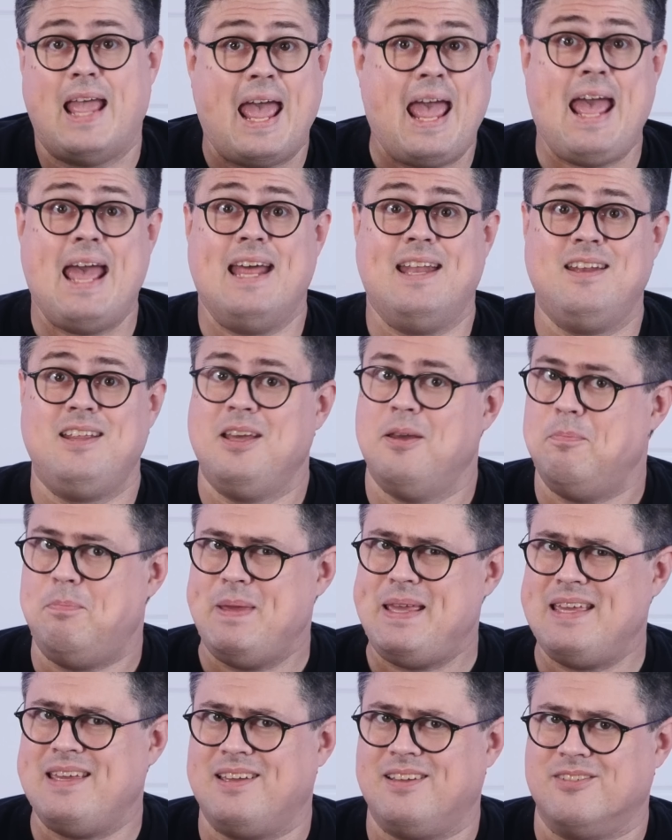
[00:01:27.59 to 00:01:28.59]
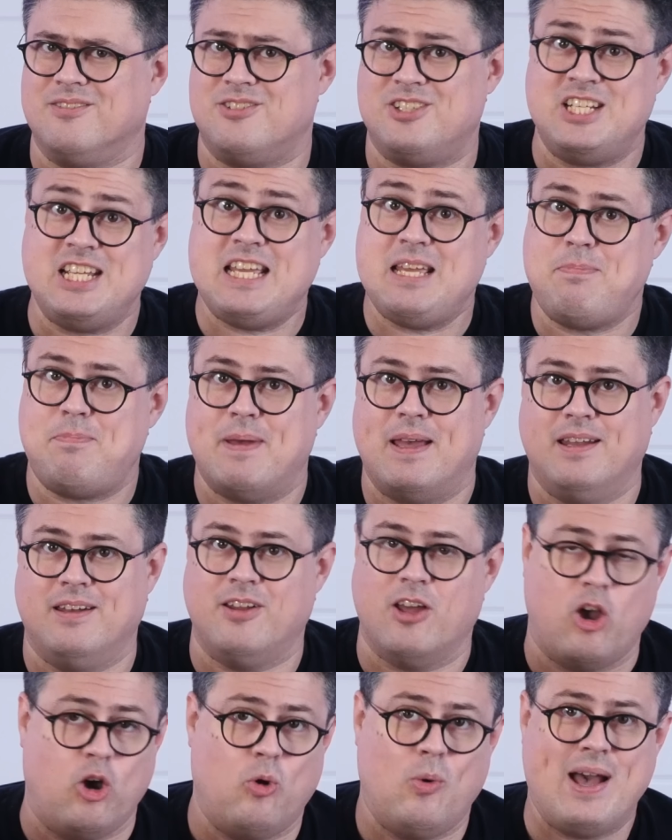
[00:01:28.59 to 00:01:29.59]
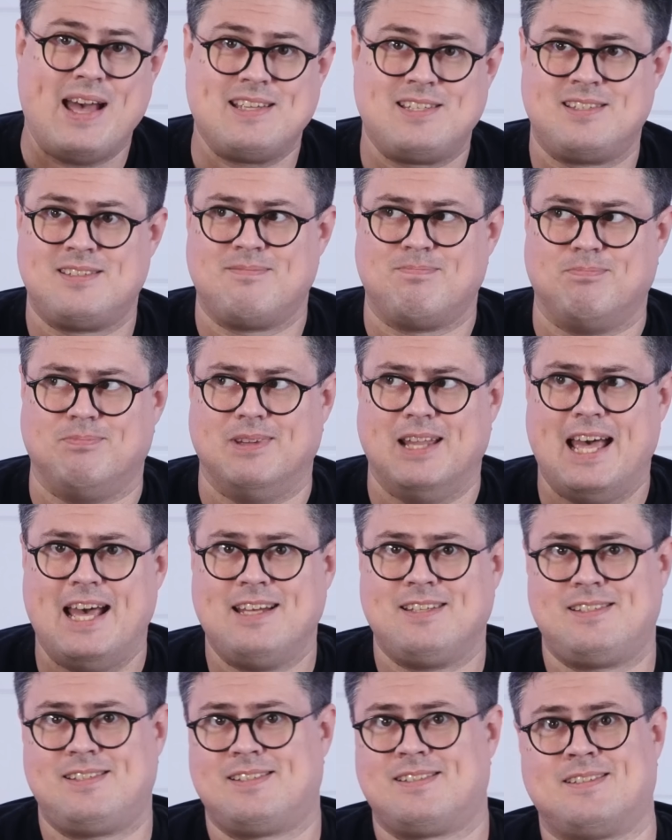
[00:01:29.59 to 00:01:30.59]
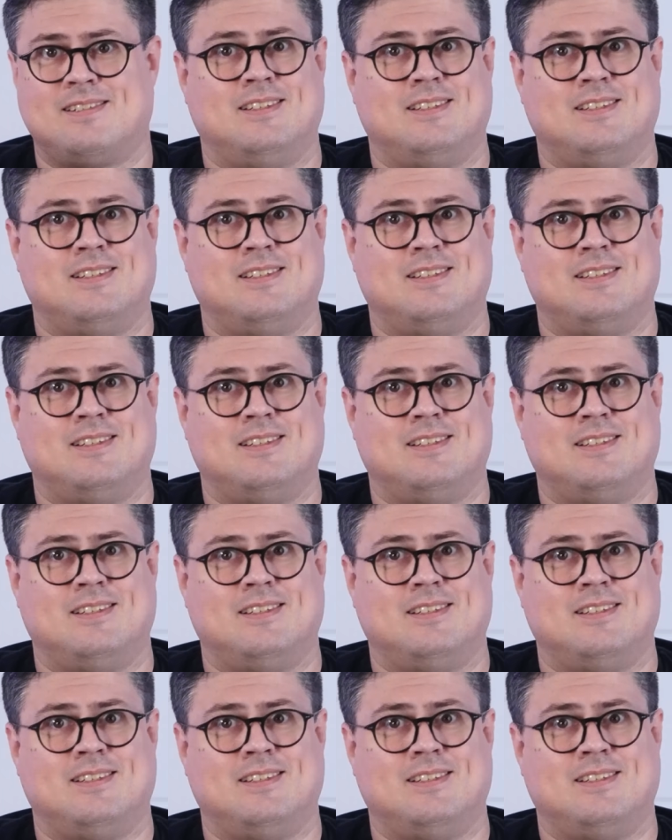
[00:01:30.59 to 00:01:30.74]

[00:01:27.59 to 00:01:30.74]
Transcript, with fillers: And being cheap and OS less,